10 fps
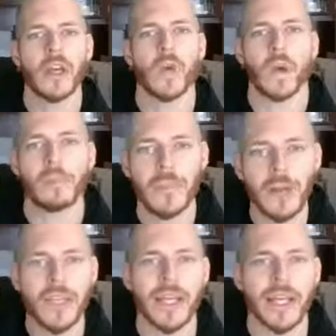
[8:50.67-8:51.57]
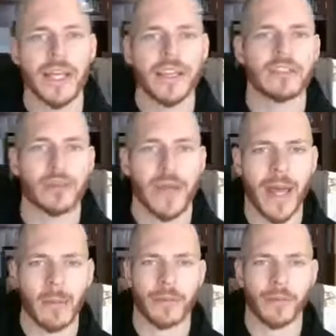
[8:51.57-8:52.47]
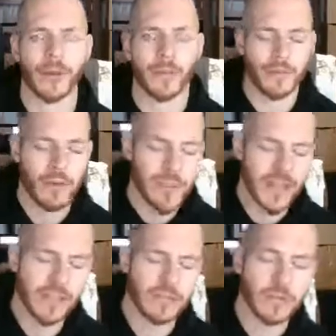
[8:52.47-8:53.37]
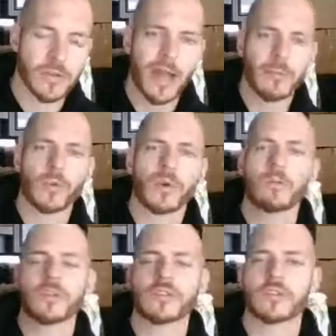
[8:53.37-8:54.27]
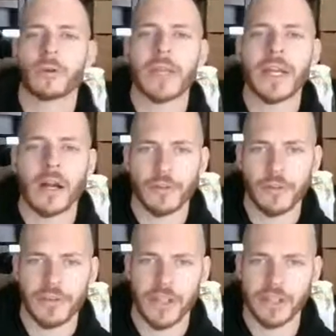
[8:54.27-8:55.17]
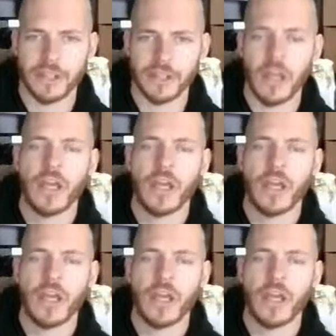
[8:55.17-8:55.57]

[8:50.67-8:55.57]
We're building a keystone habit for you. And from that keystone habit, we're going to build so many other things.